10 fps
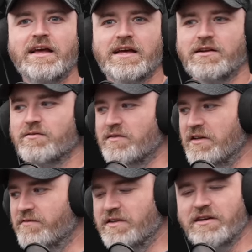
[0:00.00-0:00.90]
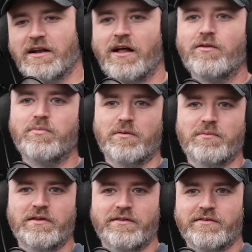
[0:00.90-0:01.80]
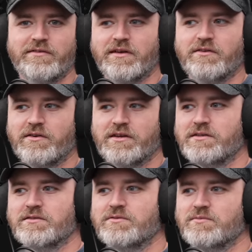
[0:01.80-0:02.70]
and it lived in an album and it was like, okay,